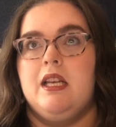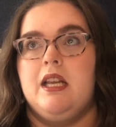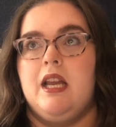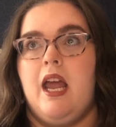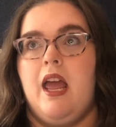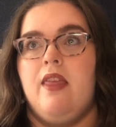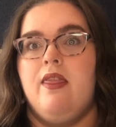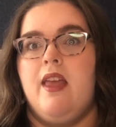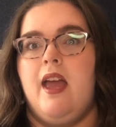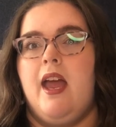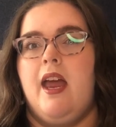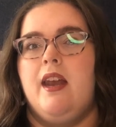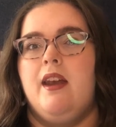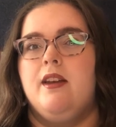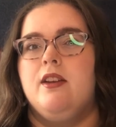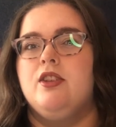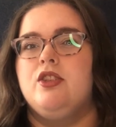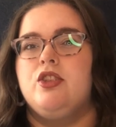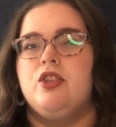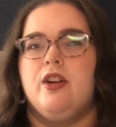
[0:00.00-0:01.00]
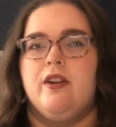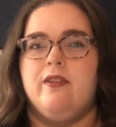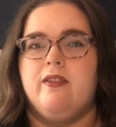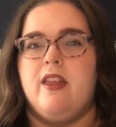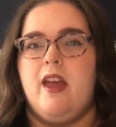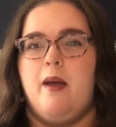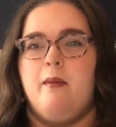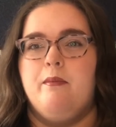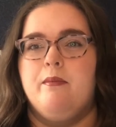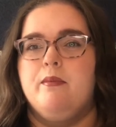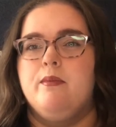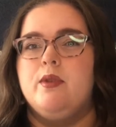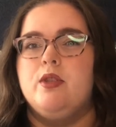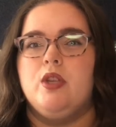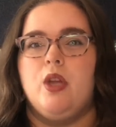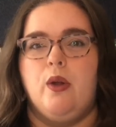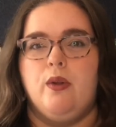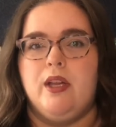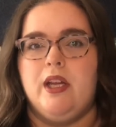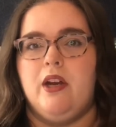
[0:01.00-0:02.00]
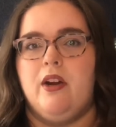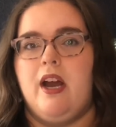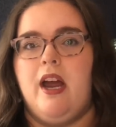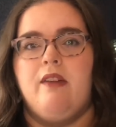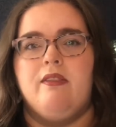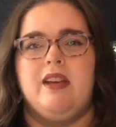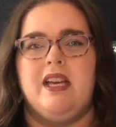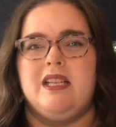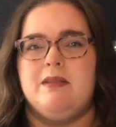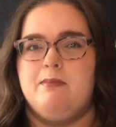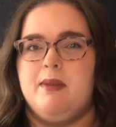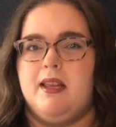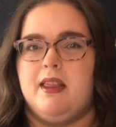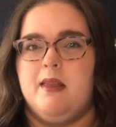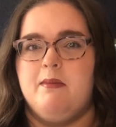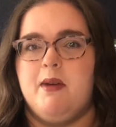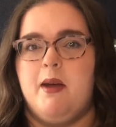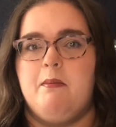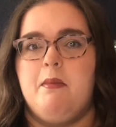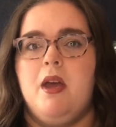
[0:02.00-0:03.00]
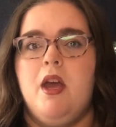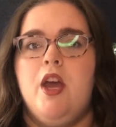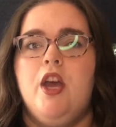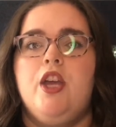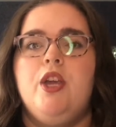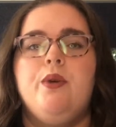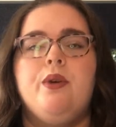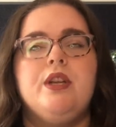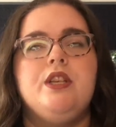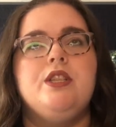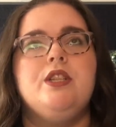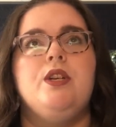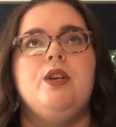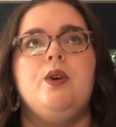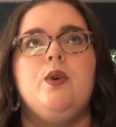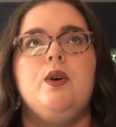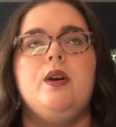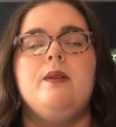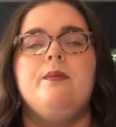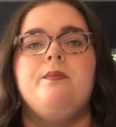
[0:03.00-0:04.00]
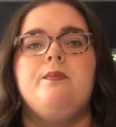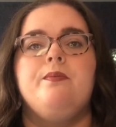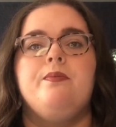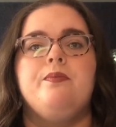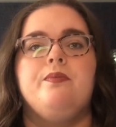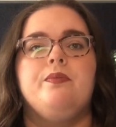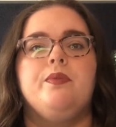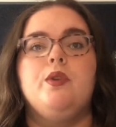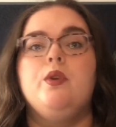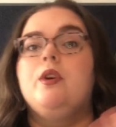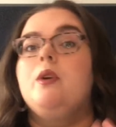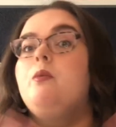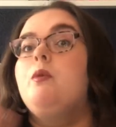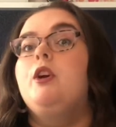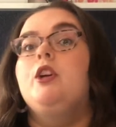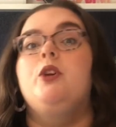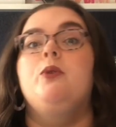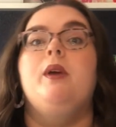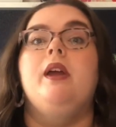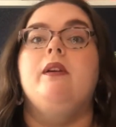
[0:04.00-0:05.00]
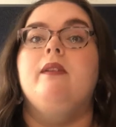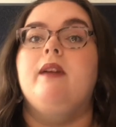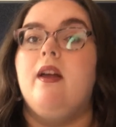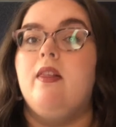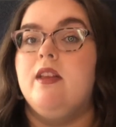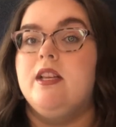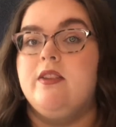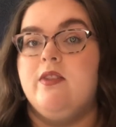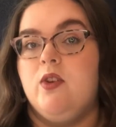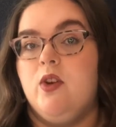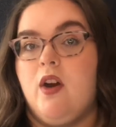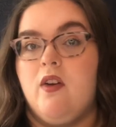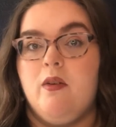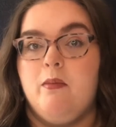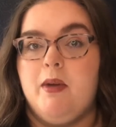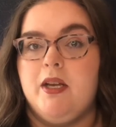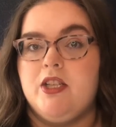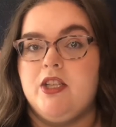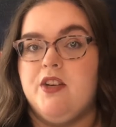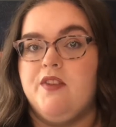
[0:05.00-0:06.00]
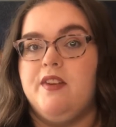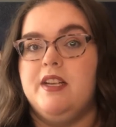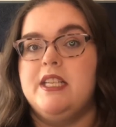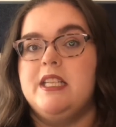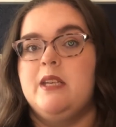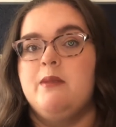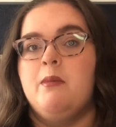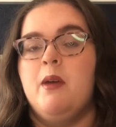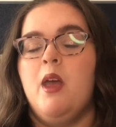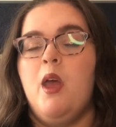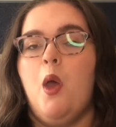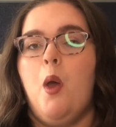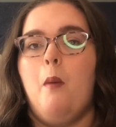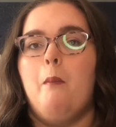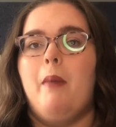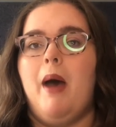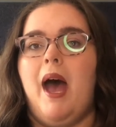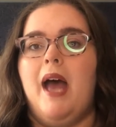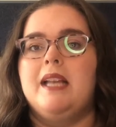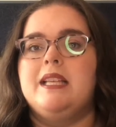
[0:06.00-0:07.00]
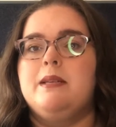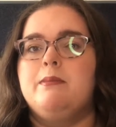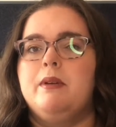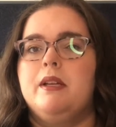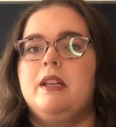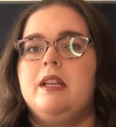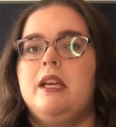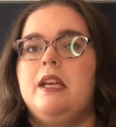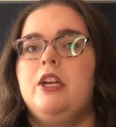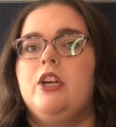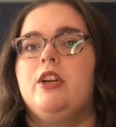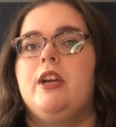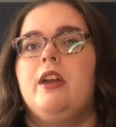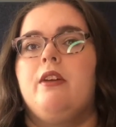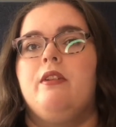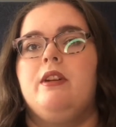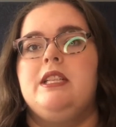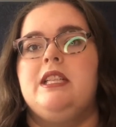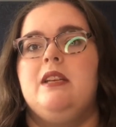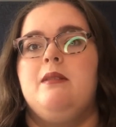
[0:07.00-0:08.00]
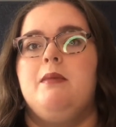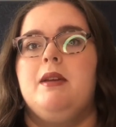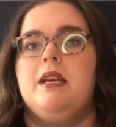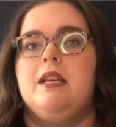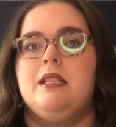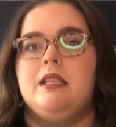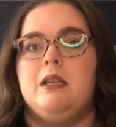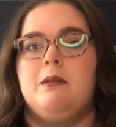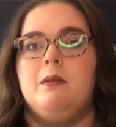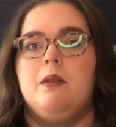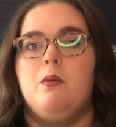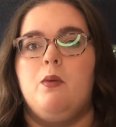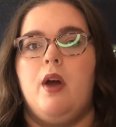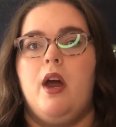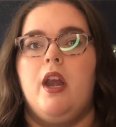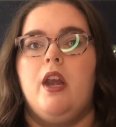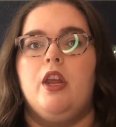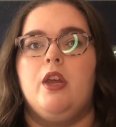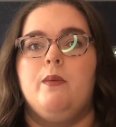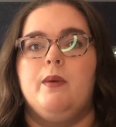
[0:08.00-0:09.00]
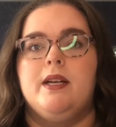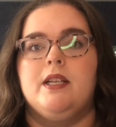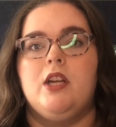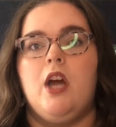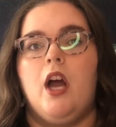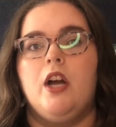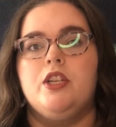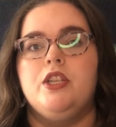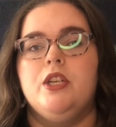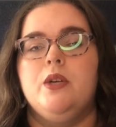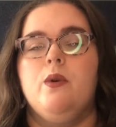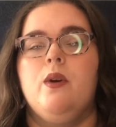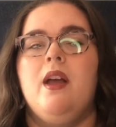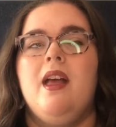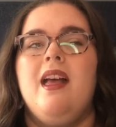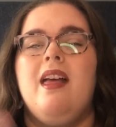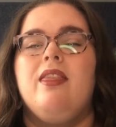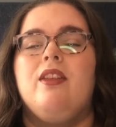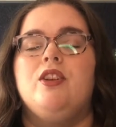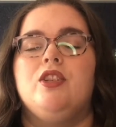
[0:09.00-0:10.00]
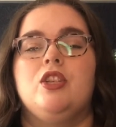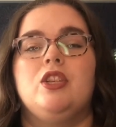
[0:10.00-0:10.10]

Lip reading: and then serve them slowly or have guests pick them up. You can work your way around this if you don't have a big serving team, but typically your catering team is going to be the one you want to talk to. There's